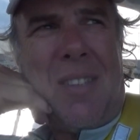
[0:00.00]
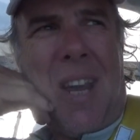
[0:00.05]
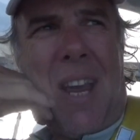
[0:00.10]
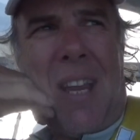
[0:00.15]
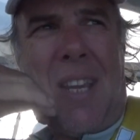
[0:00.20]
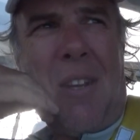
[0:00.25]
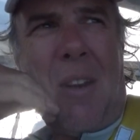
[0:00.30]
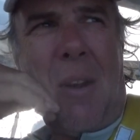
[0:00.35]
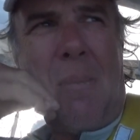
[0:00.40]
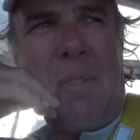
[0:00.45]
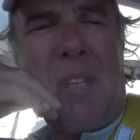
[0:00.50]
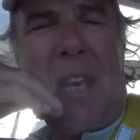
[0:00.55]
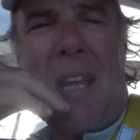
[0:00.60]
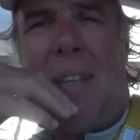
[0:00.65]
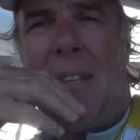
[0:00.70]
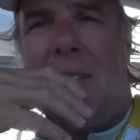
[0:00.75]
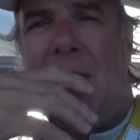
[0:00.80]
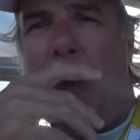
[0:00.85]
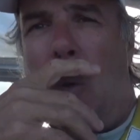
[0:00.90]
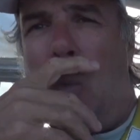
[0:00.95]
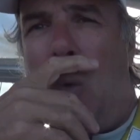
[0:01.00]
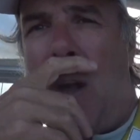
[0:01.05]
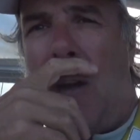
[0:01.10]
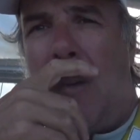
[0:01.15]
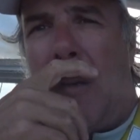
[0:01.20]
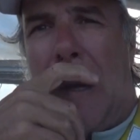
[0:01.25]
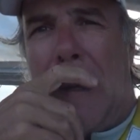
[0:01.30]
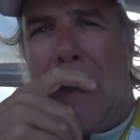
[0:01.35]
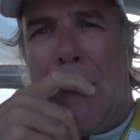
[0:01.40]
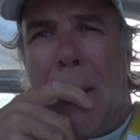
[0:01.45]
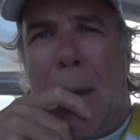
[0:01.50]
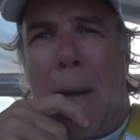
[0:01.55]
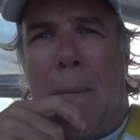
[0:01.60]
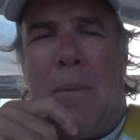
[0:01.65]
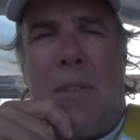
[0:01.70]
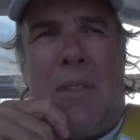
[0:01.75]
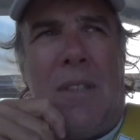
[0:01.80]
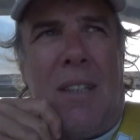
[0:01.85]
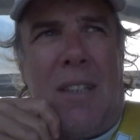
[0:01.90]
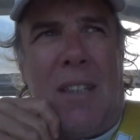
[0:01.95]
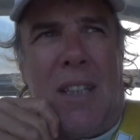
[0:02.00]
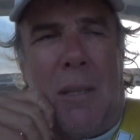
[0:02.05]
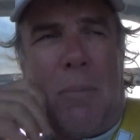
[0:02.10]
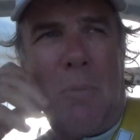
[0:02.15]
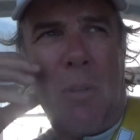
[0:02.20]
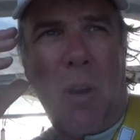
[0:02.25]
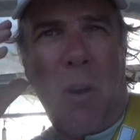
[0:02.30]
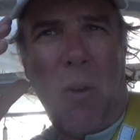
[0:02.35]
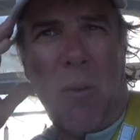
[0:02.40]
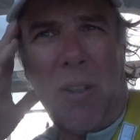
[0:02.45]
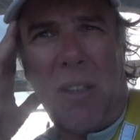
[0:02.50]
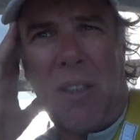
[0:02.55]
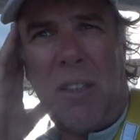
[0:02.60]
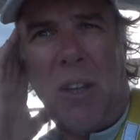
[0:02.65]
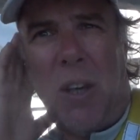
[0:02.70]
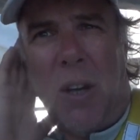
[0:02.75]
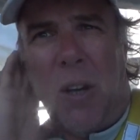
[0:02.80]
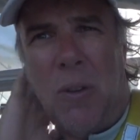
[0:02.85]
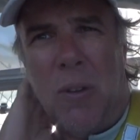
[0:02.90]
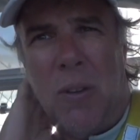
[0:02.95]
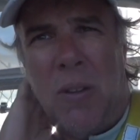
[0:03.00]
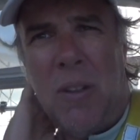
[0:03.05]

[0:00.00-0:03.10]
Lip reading: you know, I'm sailing so well right now. I'm just going to keep going and go